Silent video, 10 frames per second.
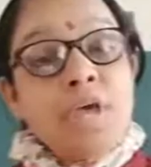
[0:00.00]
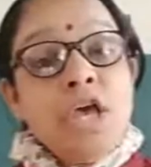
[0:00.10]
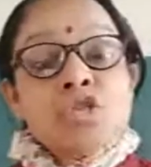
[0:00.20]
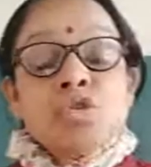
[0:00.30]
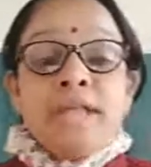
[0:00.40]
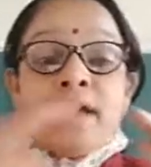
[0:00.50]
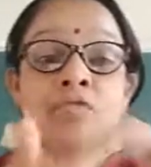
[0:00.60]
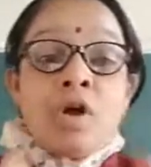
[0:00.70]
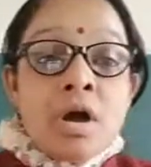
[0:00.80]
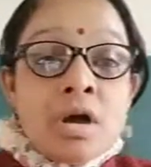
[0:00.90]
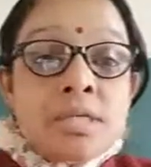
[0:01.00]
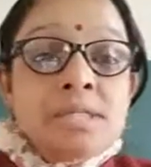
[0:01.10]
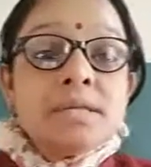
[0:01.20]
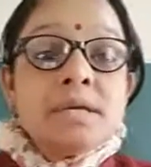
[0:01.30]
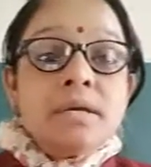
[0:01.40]
So there was
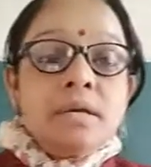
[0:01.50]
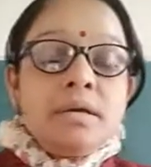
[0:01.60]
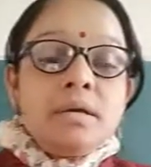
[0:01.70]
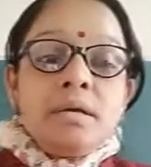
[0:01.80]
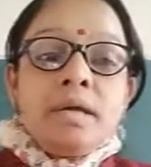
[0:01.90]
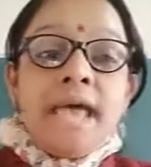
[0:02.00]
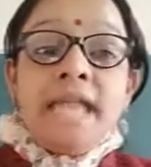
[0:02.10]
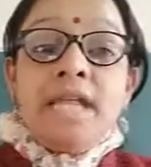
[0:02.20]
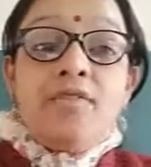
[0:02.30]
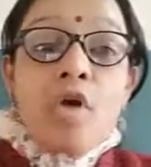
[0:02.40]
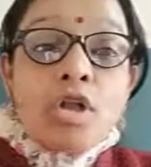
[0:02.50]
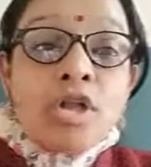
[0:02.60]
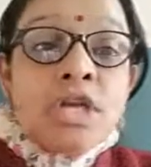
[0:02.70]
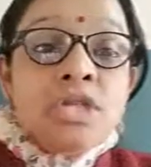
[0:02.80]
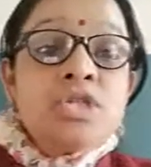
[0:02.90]
an
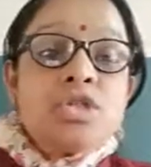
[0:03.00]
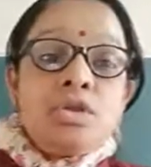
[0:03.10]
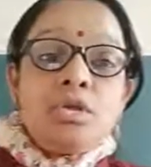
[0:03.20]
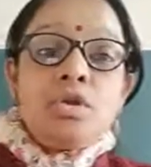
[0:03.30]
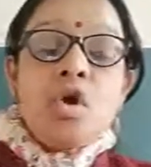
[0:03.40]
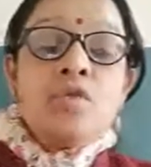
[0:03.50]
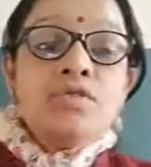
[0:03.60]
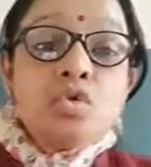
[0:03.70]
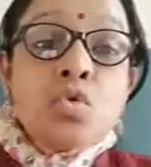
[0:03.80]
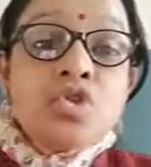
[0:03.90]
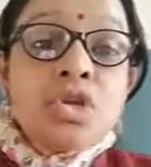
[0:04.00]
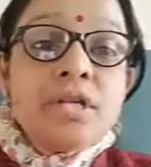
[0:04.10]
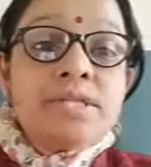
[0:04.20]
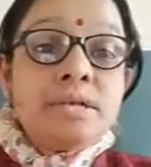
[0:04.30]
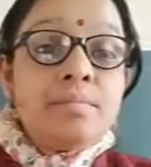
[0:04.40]
evaluation of
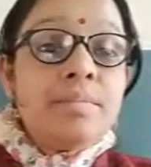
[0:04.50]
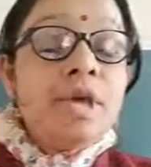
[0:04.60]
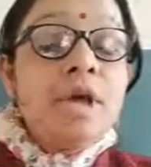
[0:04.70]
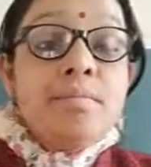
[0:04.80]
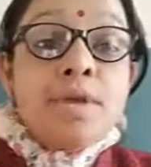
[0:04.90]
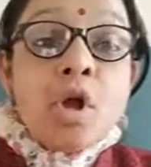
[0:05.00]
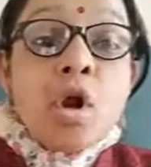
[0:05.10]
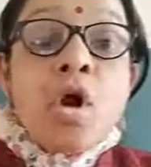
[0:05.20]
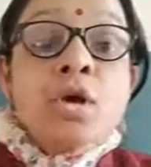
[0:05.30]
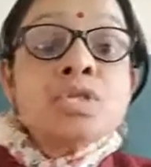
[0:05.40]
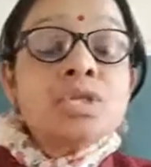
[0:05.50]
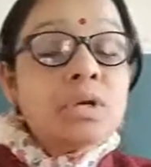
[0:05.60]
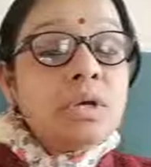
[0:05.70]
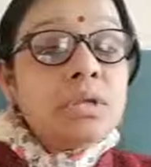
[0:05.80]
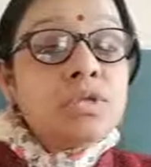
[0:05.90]
socialism because
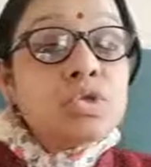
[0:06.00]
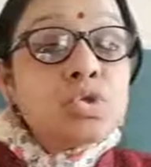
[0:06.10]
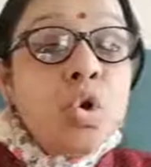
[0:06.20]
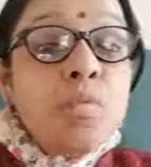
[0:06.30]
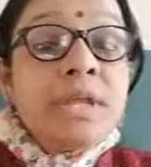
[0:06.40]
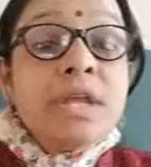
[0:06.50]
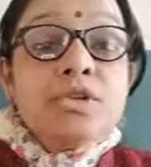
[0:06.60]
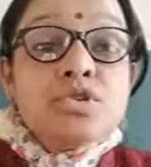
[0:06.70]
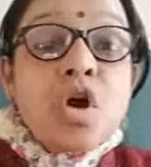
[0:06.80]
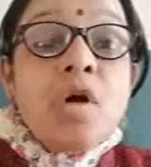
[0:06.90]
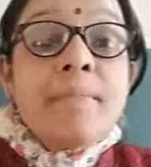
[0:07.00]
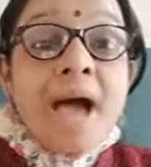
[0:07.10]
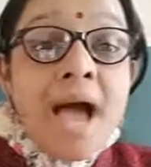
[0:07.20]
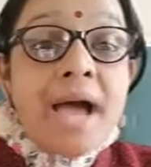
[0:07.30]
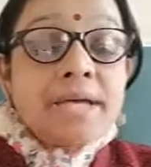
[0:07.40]
so many
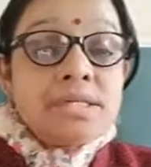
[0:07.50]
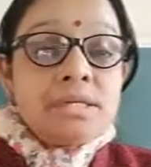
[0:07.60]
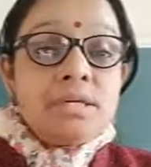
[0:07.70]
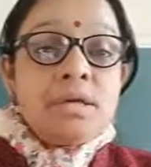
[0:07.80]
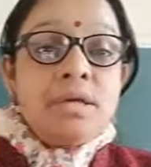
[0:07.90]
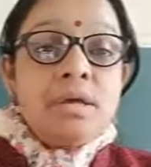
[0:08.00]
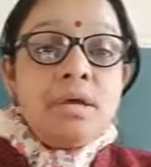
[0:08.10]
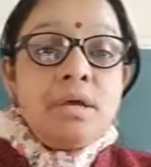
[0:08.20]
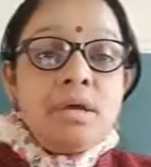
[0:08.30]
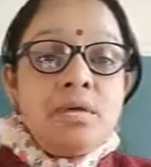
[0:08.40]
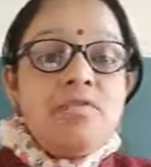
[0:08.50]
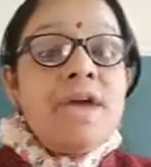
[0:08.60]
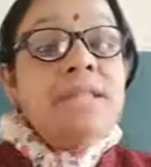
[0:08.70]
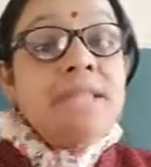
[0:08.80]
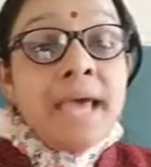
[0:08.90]
drawbacks
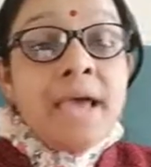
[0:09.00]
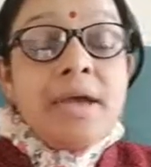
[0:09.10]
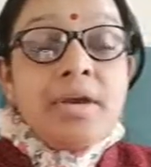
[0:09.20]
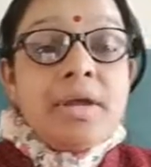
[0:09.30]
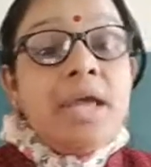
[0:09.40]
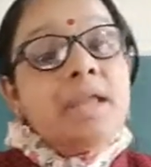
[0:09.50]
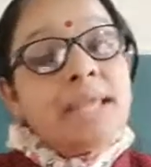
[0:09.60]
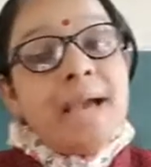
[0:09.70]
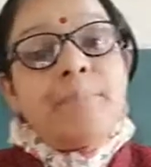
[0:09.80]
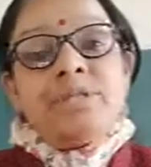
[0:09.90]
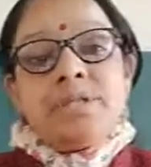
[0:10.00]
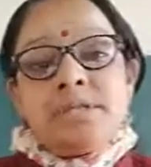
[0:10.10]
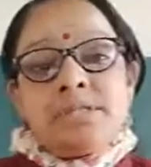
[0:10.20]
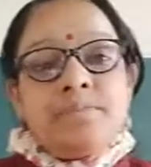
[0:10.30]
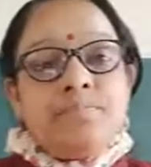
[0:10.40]
were there in
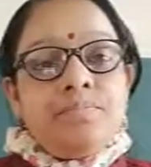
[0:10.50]
capitalism.